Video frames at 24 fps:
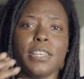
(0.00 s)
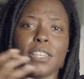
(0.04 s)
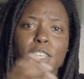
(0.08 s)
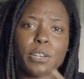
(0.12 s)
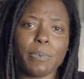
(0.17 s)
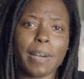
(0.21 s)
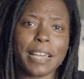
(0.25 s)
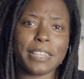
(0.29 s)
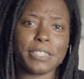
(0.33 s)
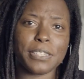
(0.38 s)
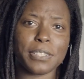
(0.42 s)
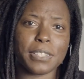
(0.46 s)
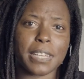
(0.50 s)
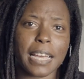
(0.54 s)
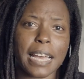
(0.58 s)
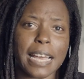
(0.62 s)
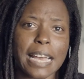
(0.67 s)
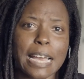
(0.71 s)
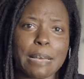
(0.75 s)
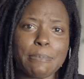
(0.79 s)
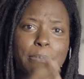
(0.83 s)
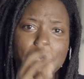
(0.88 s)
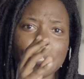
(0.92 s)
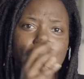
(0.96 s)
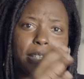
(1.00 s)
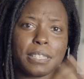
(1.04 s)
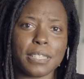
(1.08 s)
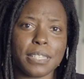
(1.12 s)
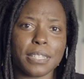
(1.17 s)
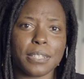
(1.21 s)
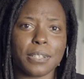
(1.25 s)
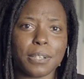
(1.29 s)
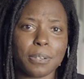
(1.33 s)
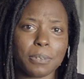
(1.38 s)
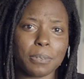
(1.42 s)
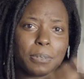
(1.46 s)
Do you waste your time
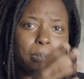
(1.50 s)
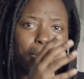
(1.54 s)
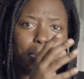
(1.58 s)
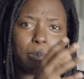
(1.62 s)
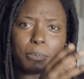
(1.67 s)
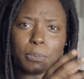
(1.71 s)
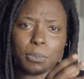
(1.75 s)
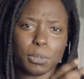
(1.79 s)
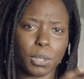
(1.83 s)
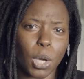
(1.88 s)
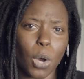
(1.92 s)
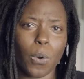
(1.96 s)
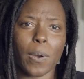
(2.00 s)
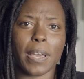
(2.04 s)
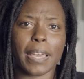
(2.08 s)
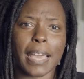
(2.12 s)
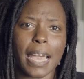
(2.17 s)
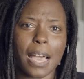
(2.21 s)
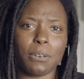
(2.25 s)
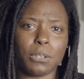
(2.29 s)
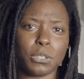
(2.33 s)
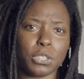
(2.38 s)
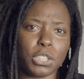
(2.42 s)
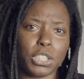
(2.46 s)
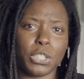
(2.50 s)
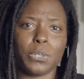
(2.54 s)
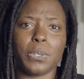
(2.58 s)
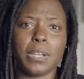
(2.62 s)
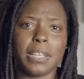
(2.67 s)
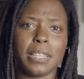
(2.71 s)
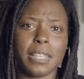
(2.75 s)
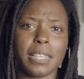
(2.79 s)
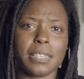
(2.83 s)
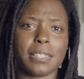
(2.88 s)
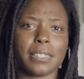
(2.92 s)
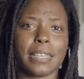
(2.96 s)
still going out and
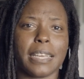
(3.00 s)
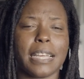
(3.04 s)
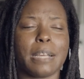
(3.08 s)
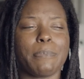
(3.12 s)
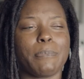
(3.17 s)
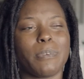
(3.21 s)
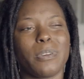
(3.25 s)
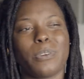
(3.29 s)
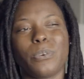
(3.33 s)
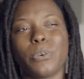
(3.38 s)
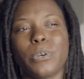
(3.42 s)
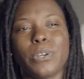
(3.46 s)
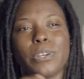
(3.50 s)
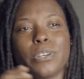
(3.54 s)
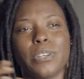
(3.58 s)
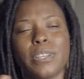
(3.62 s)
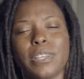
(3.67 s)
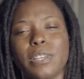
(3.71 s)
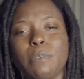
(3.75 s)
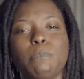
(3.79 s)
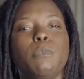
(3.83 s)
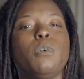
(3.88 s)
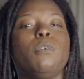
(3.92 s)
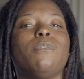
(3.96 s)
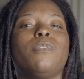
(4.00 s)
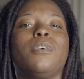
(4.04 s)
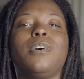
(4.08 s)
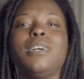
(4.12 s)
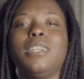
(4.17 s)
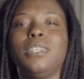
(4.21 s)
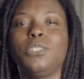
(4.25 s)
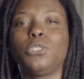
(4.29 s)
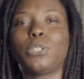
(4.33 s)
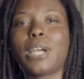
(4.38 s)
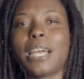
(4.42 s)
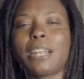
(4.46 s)
shooting this camera, or do you move
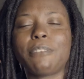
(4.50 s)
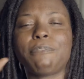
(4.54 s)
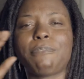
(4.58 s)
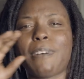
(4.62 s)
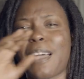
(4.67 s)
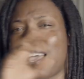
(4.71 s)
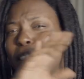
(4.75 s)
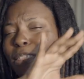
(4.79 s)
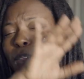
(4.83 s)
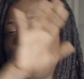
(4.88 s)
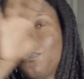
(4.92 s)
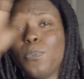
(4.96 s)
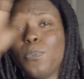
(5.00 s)
on and try to find the